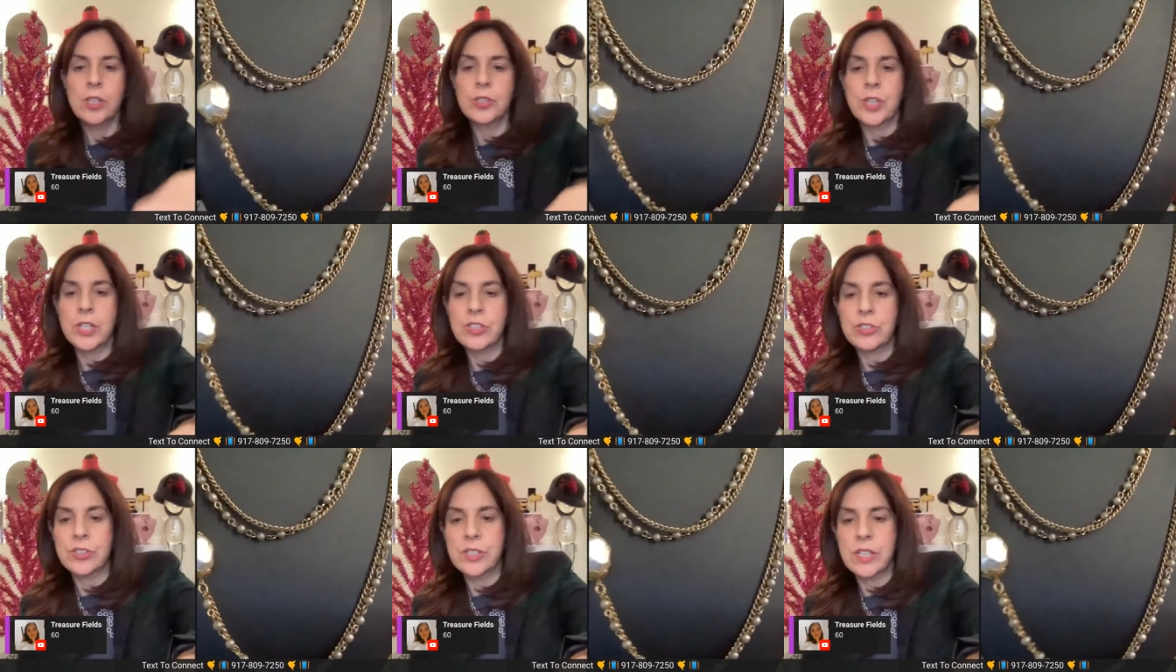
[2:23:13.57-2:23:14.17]

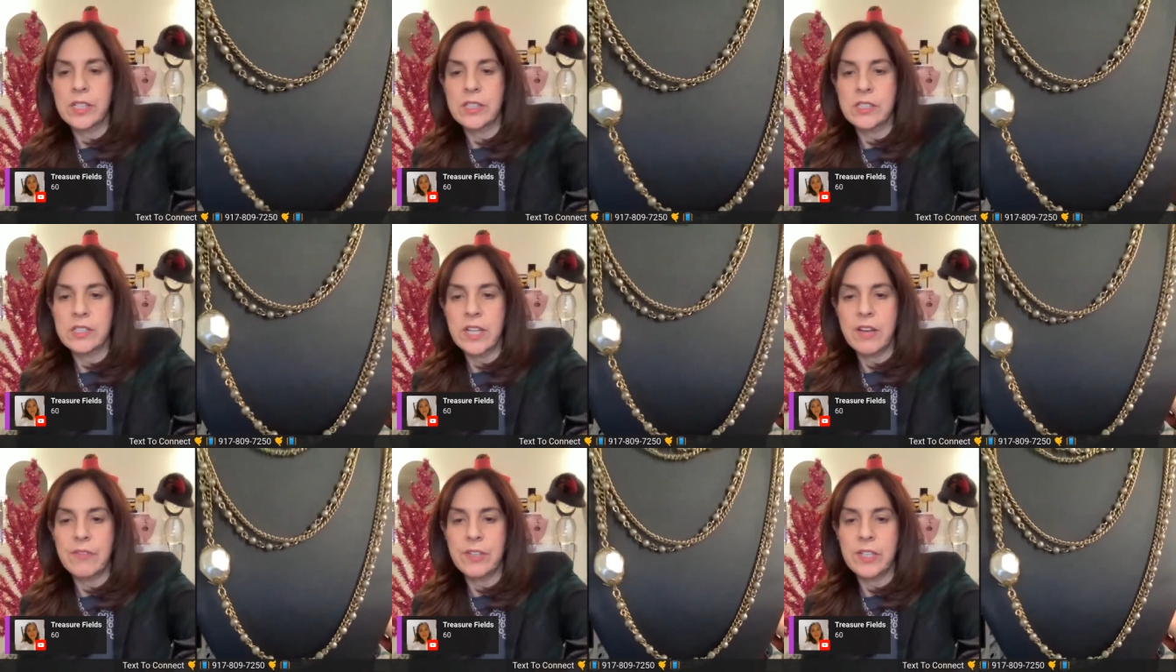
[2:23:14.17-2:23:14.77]
Treasure says
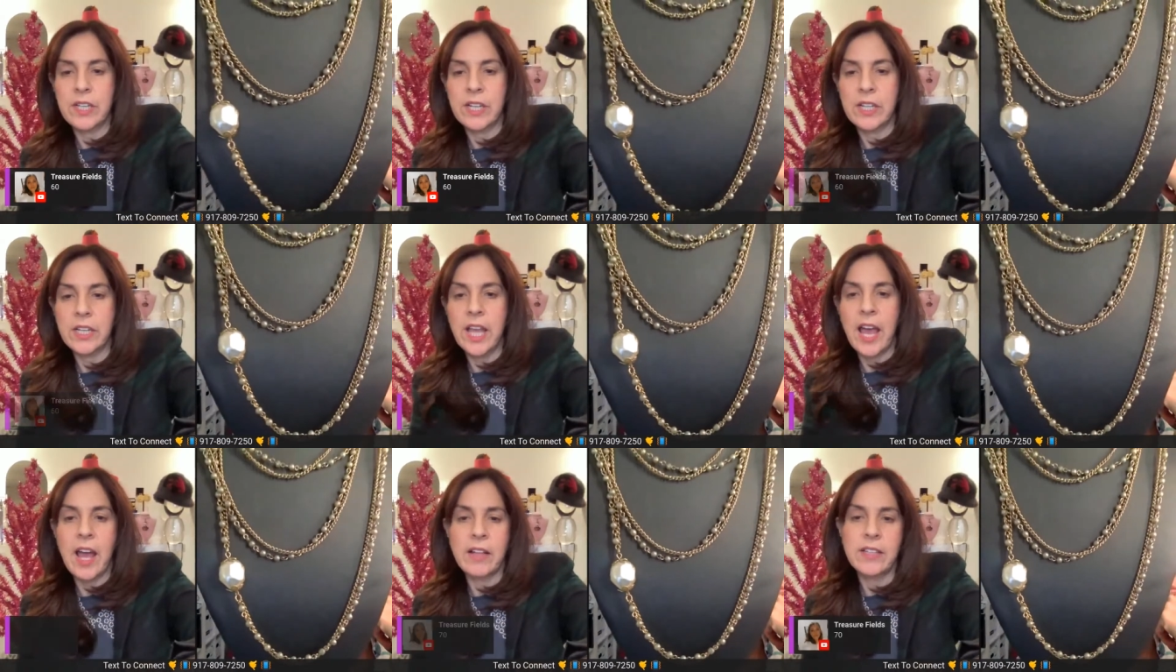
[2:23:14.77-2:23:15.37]
70.
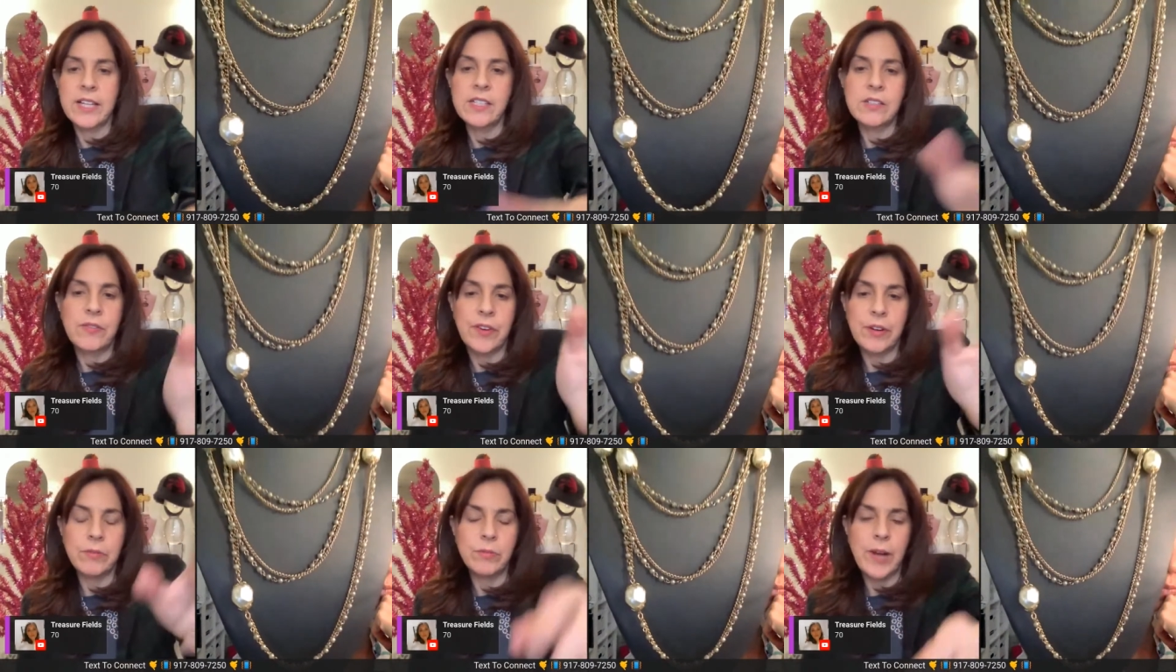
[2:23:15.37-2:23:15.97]
Yeah,
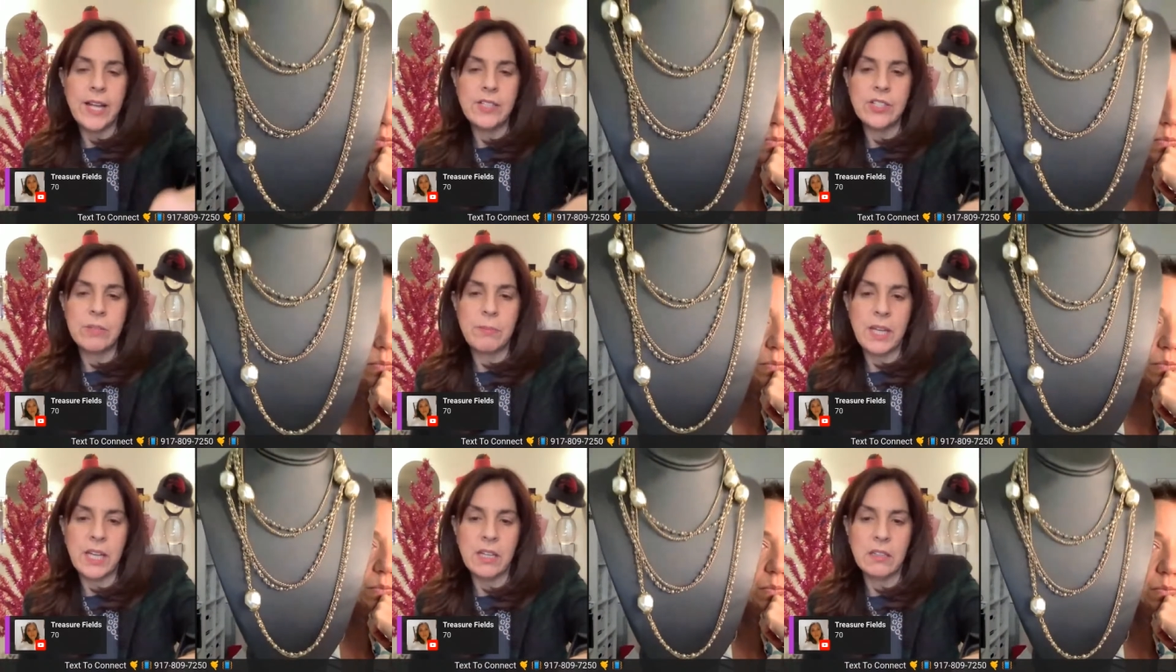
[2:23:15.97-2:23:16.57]
Elizabeth, write to
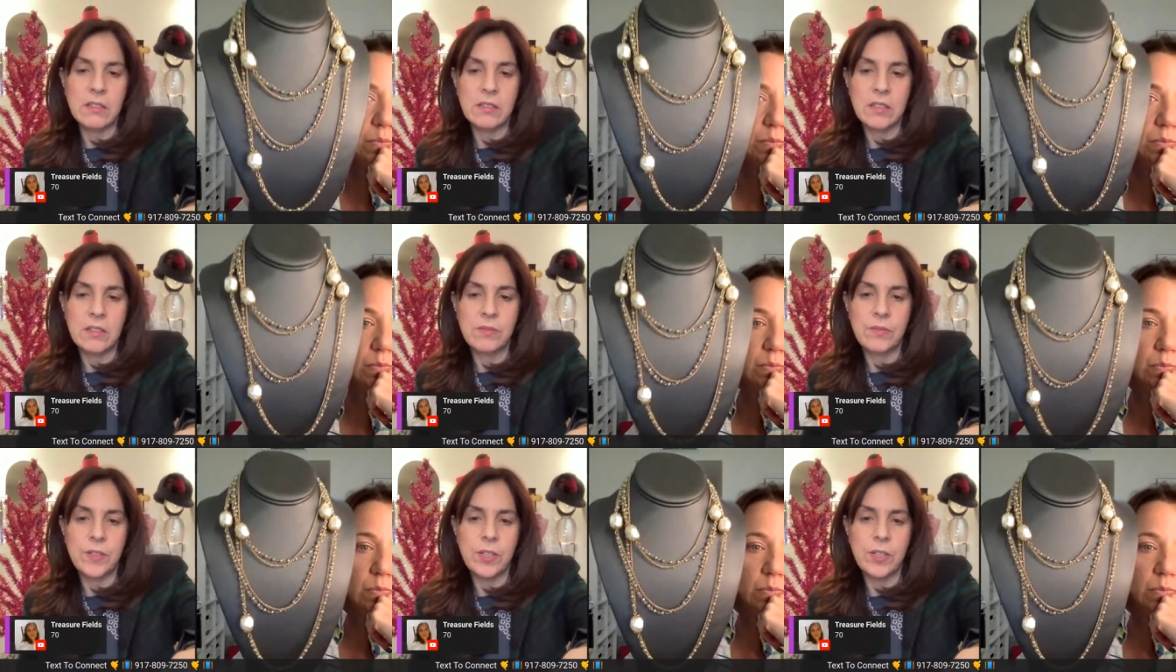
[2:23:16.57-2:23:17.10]
me if